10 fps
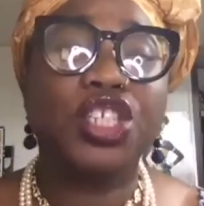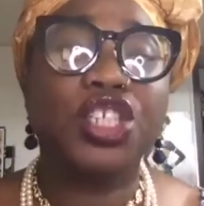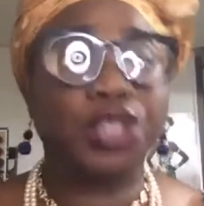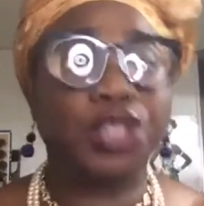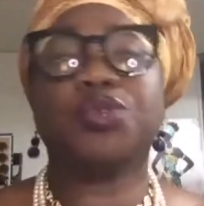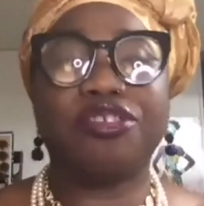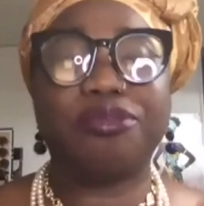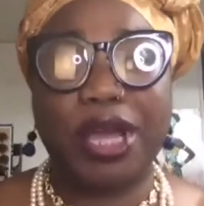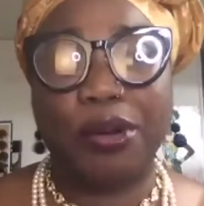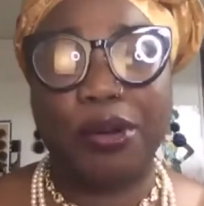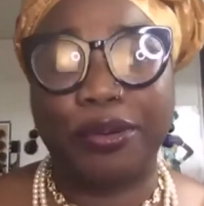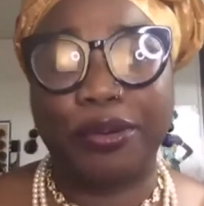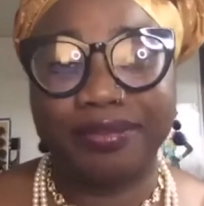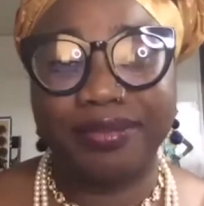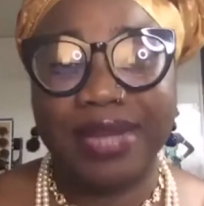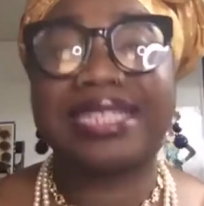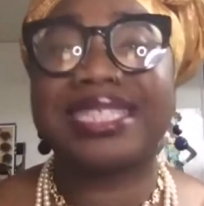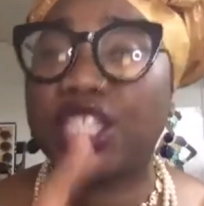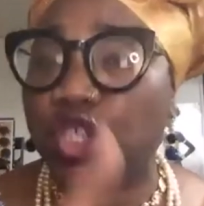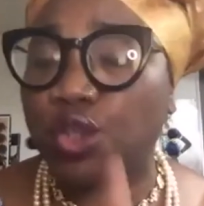children of my own and
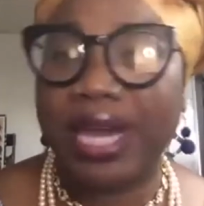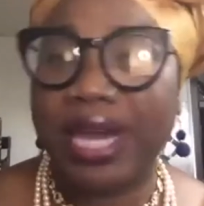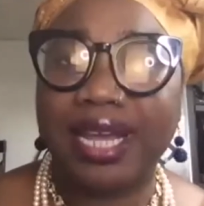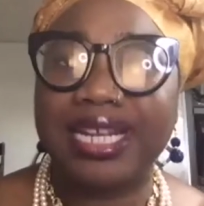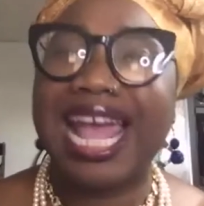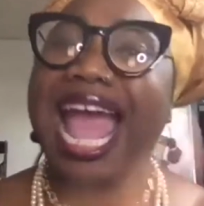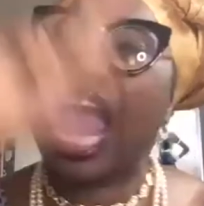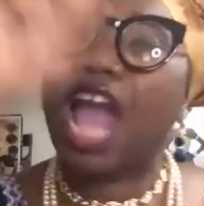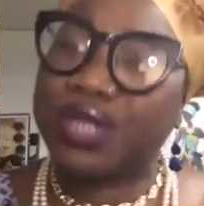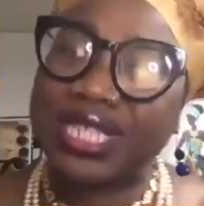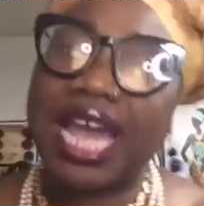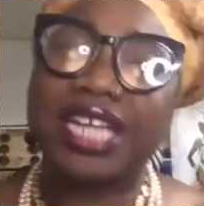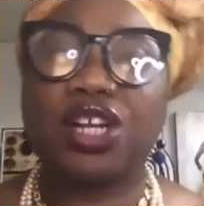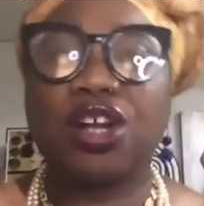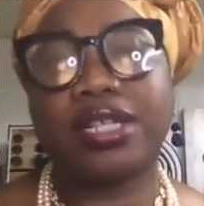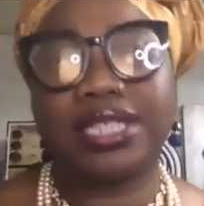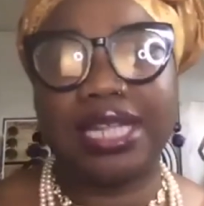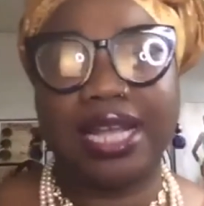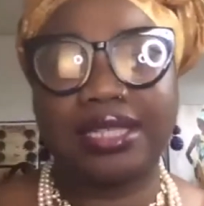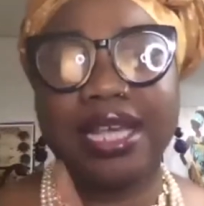situated outside the
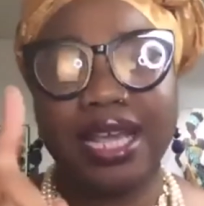continent